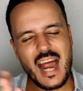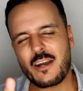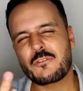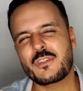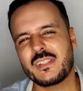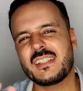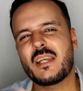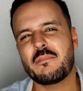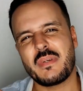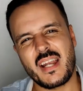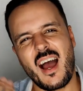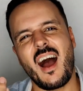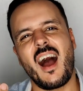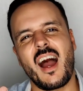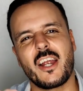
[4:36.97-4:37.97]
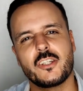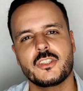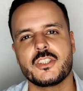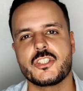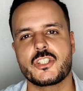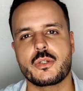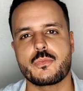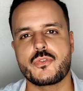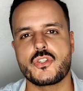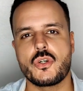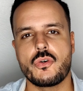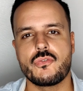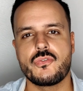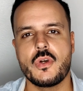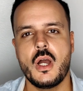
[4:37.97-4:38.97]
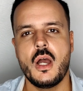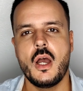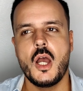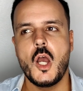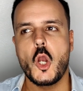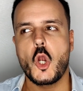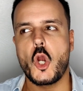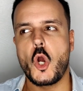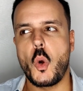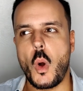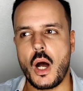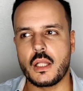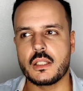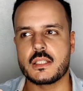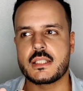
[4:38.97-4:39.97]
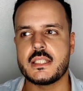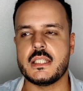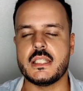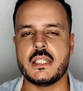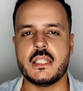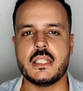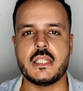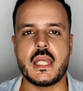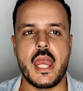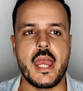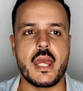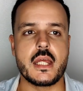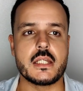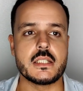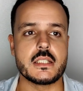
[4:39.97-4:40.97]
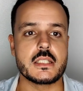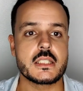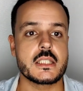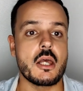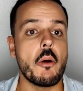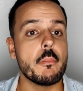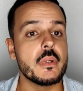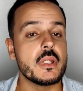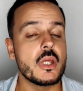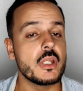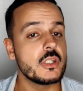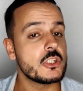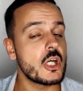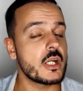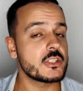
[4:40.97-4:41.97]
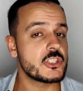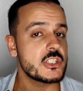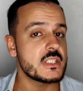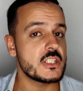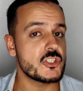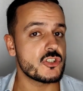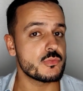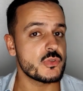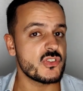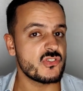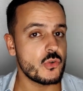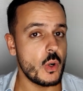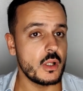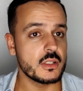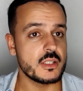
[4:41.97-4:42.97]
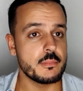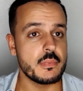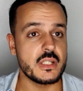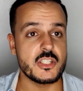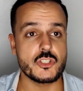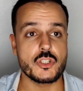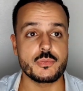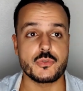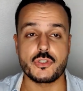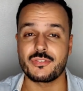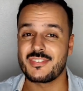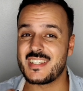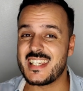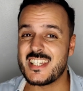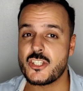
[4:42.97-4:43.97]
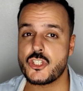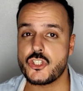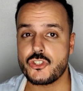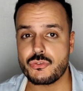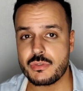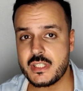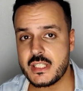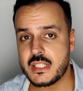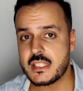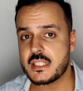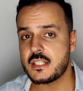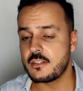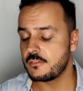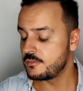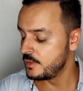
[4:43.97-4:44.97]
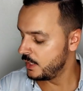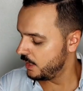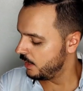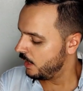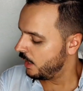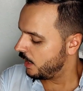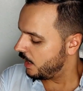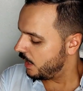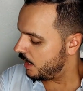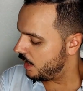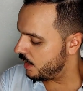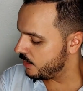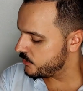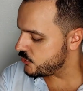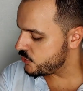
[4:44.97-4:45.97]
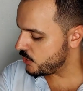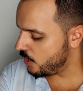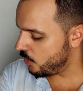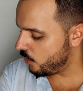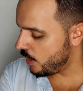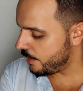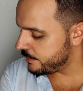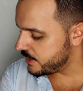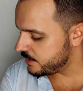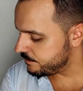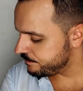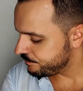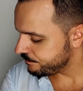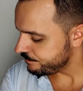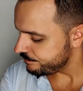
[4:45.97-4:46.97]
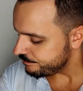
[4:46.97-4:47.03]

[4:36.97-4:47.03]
are really a bit higher in terms of quality and some, not just in terms of quality, but in terms of history itself. Uh, so, I mean,